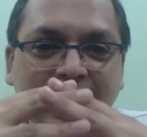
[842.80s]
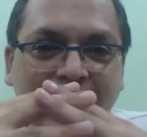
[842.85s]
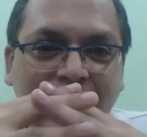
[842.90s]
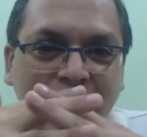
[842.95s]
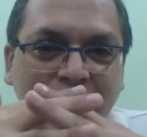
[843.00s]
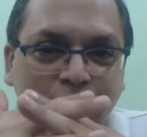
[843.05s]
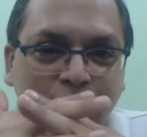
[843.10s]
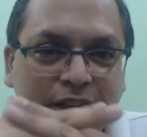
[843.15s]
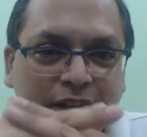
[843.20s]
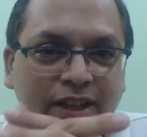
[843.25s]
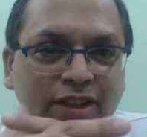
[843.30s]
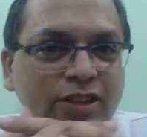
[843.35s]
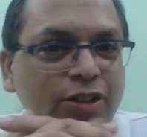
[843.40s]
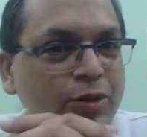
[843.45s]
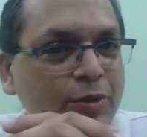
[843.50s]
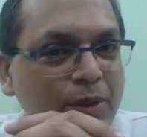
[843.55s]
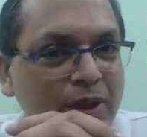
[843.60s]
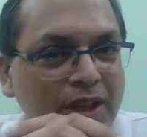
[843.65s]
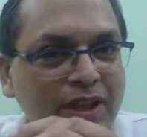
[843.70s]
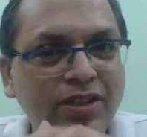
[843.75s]
the right audience
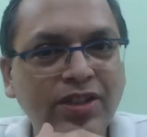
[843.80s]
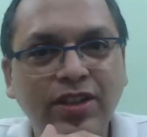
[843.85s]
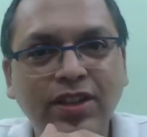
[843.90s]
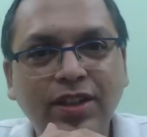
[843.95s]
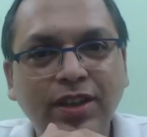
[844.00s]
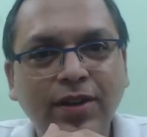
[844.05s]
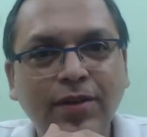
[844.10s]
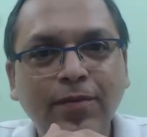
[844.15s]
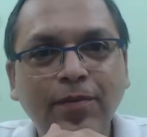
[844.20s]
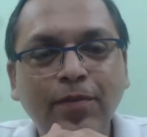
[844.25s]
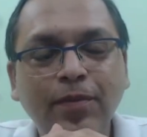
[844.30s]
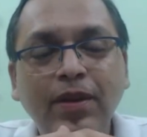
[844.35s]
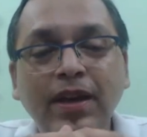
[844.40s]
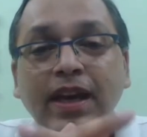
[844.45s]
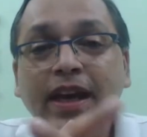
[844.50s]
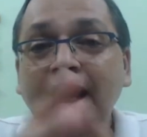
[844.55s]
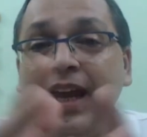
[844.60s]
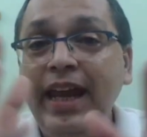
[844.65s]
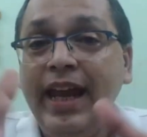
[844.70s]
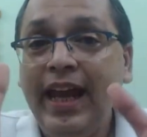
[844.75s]
to each other,
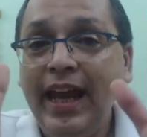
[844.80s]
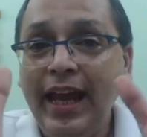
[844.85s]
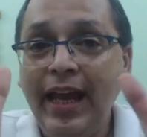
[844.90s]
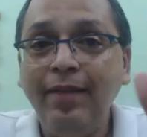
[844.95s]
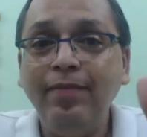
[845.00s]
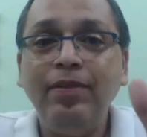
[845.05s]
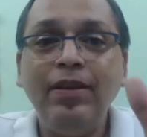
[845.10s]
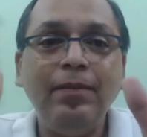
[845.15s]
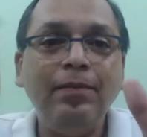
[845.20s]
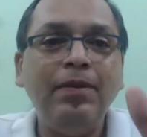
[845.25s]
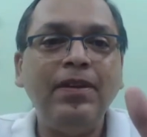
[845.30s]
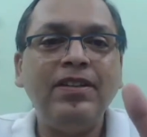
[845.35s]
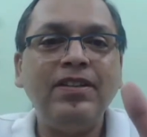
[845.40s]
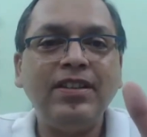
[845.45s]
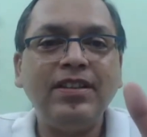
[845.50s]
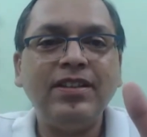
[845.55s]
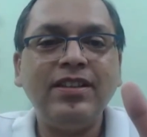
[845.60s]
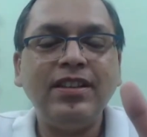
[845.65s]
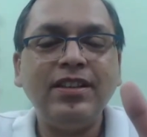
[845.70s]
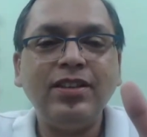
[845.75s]
help the
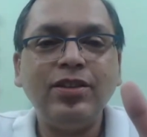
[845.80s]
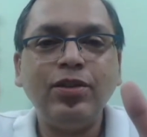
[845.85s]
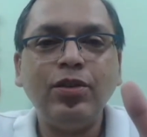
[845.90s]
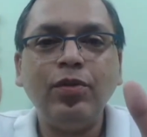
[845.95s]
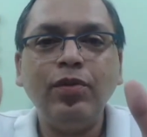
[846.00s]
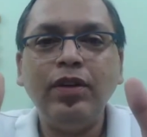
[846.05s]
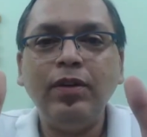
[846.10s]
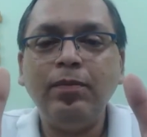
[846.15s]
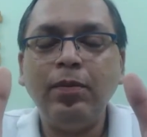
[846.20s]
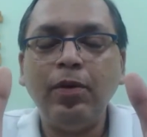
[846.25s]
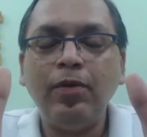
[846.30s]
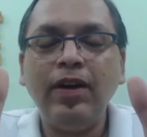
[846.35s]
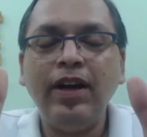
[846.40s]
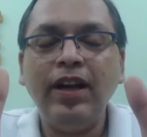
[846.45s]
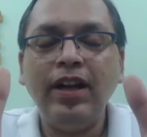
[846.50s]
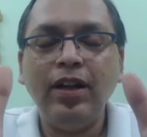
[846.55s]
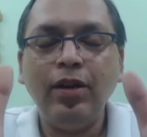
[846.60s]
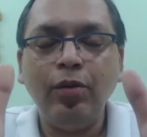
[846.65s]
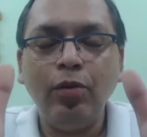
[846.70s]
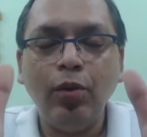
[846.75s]
businesses with
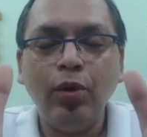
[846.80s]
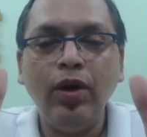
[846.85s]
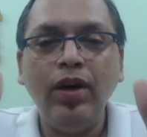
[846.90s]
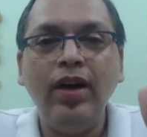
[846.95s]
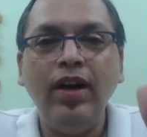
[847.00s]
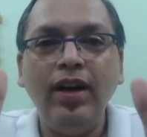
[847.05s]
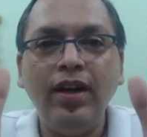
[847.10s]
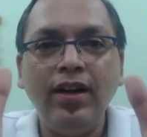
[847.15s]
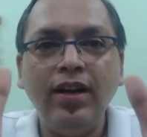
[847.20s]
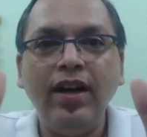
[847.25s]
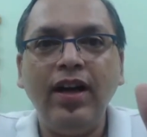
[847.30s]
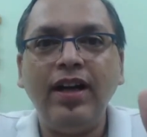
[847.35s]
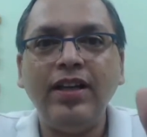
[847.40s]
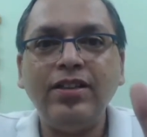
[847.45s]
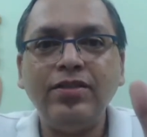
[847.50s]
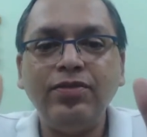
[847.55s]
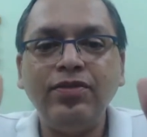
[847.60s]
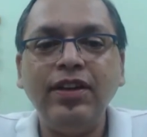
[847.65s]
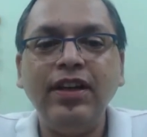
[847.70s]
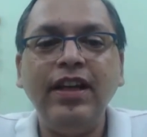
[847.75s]
providing the
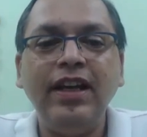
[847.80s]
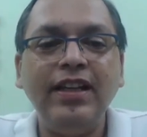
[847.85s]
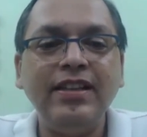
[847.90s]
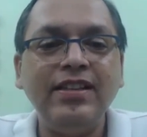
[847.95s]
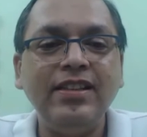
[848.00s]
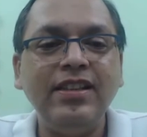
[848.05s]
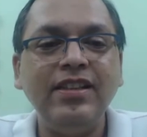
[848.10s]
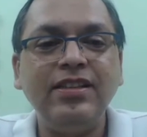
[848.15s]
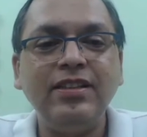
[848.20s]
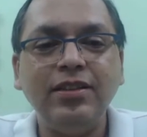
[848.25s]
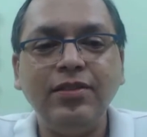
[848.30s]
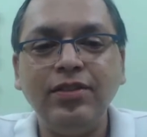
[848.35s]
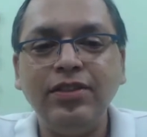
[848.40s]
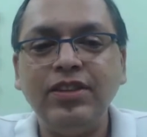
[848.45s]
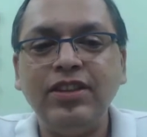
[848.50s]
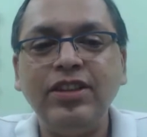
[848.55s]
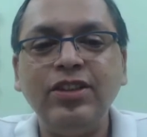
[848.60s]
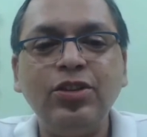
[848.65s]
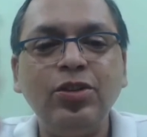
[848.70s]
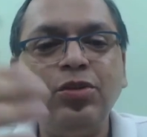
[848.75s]
world-class freelancing
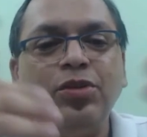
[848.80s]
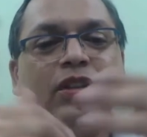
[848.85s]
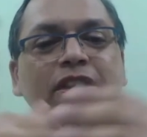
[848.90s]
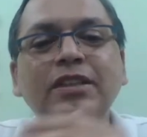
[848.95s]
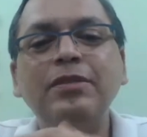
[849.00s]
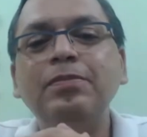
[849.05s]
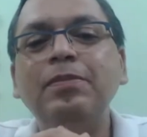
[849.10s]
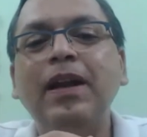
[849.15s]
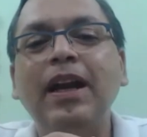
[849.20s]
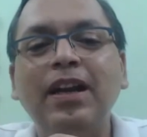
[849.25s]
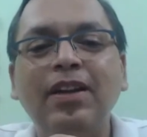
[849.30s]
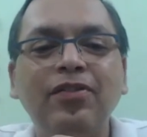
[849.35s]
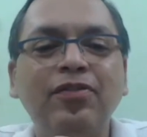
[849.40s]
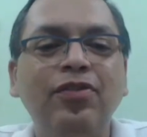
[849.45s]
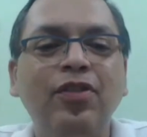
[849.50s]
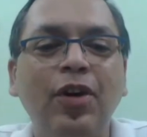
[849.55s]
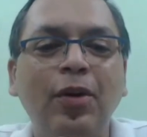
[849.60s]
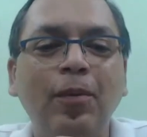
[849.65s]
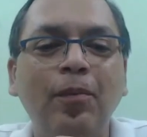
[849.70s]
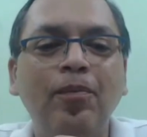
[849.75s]
services through this
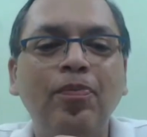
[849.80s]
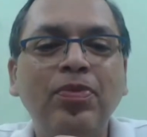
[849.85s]
platform.